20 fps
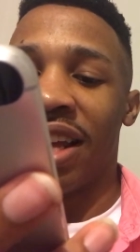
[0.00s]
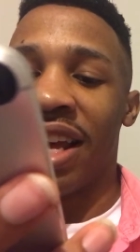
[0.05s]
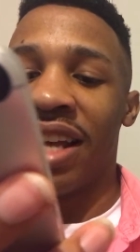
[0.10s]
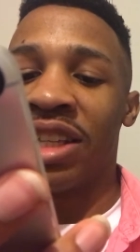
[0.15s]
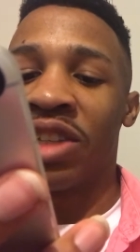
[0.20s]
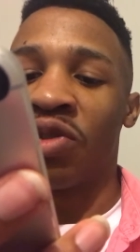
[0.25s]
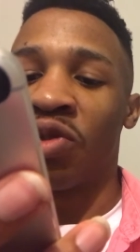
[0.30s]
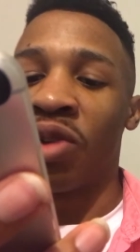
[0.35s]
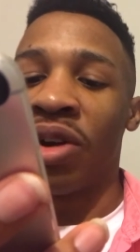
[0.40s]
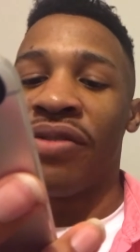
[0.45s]

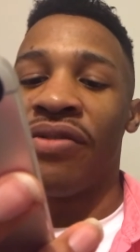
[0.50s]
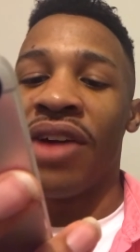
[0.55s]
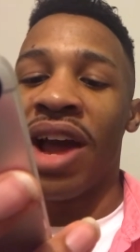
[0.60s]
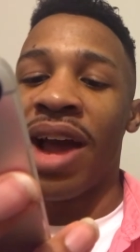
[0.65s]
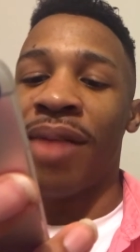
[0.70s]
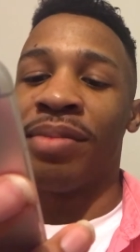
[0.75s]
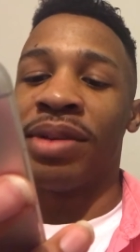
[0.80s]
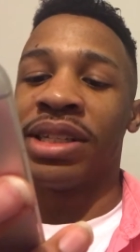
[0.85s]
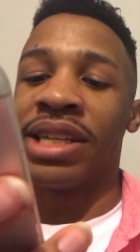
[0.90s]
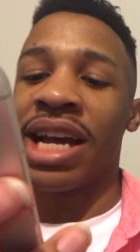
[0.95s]

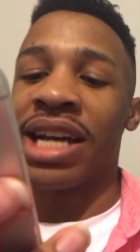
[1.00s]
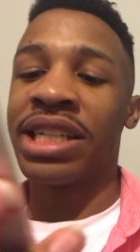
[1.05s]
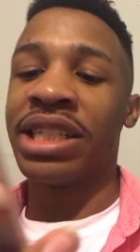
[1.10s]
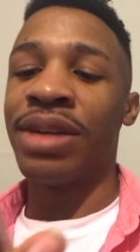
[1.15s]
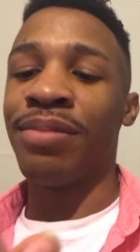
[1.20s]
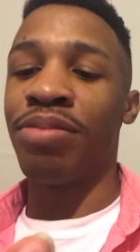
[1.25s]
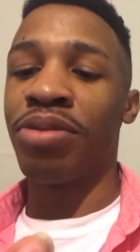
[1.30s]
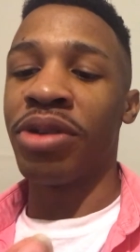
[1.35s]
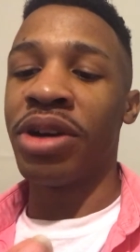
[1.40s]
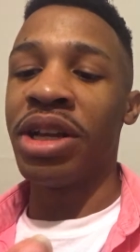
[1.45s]
revamped. It's
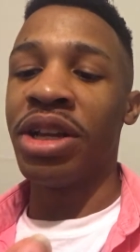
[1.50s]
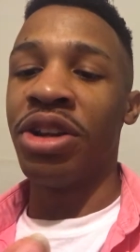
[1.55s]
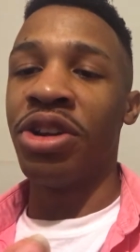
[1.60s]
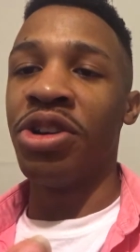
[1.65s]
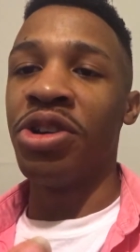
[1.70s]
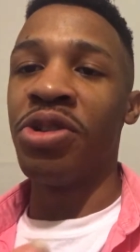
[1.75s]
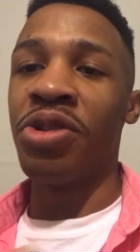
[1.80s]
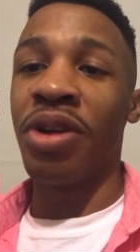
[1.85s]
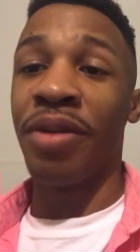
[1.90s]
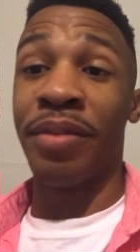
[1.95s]
actually pretty
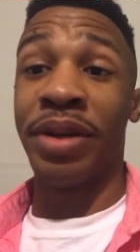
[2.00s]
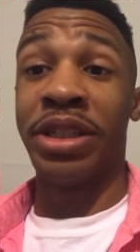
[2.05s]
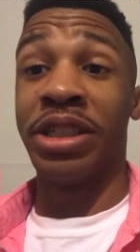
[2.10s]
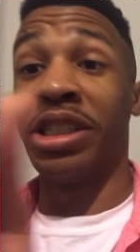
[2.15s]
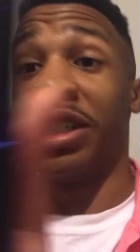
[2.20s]
new. I mean,